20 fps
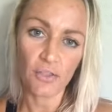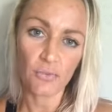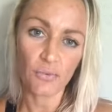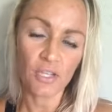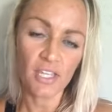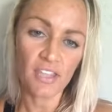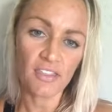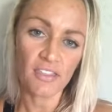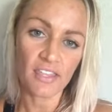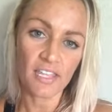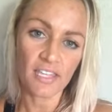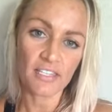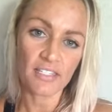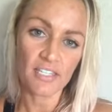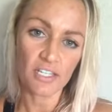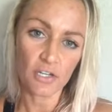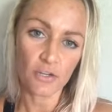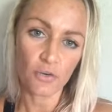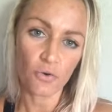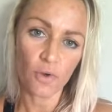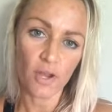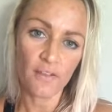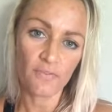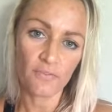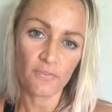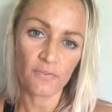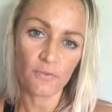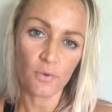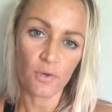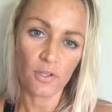3 things that you're
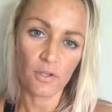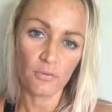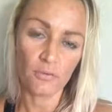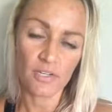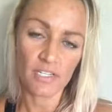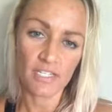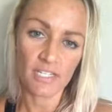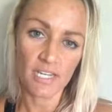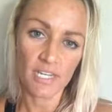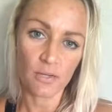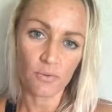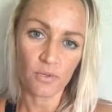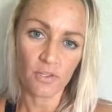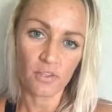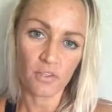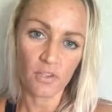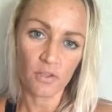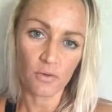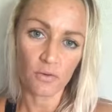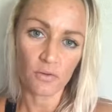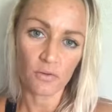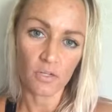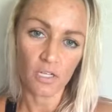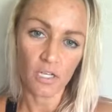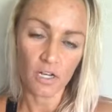grateful for that resonate with you,